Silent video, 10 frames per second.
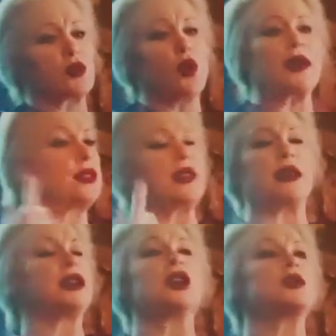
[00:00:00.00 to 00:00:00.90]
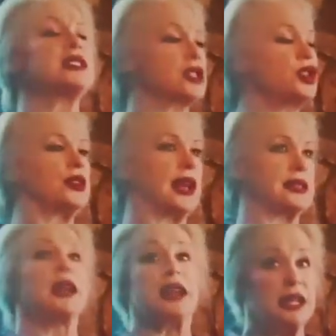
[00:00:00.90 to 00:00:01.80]
with one thing that he knows he's good
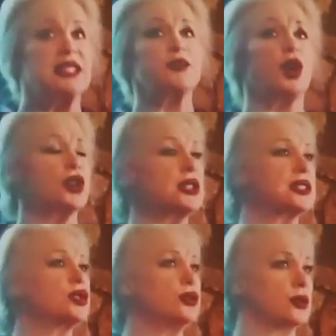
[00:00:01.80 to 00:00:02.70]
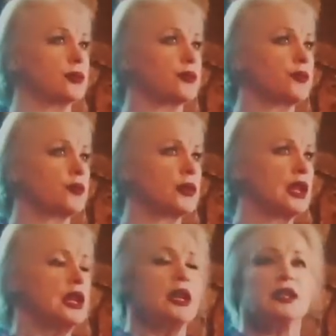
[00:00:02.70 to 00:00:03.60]
at. He's smart at school.
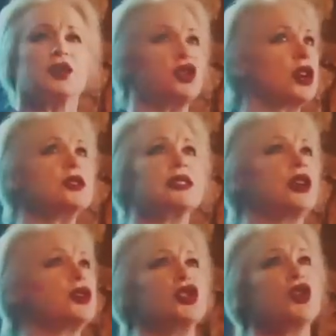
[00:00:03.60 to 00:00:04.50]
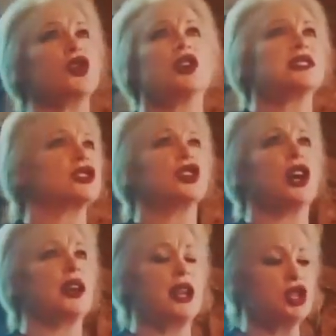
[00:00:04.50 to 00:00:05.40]
So Joe goes to
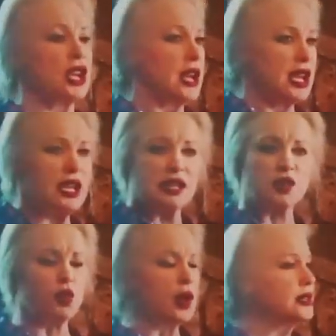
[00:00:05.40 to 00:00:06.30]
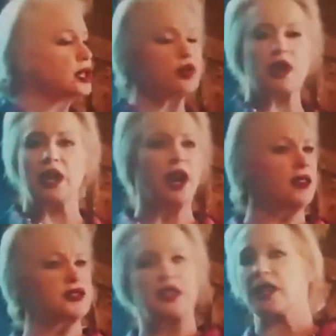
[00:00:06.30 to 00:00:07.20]
college, he gets one degree
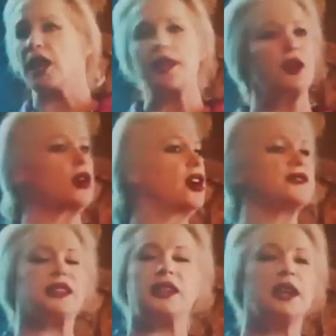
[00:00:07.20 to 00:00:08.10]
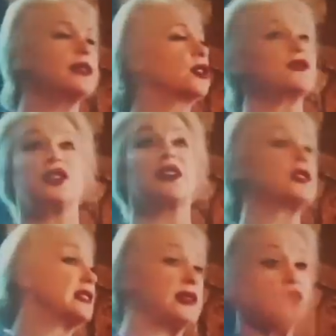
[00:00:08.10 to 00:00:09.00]
after the other,
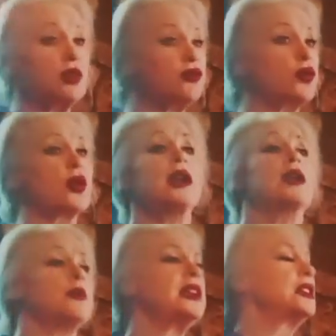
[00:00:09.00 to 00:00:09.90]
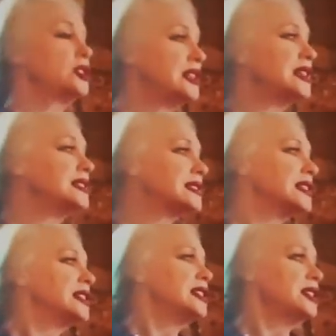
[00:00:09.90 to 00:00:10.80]
like 3, 4
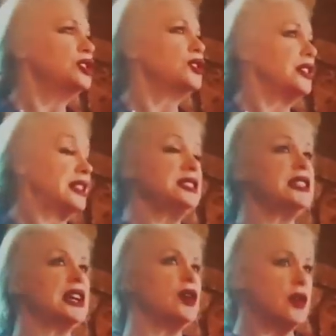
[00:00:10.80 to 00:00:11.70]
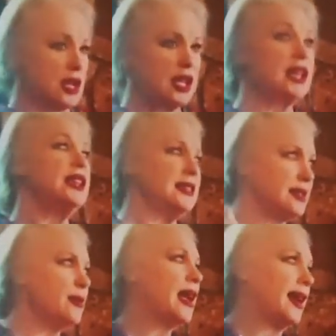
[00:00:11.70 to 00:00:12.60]
PhDs, you know, and now
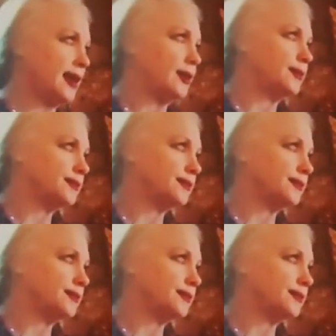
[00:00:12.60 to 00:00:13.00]
he's the man.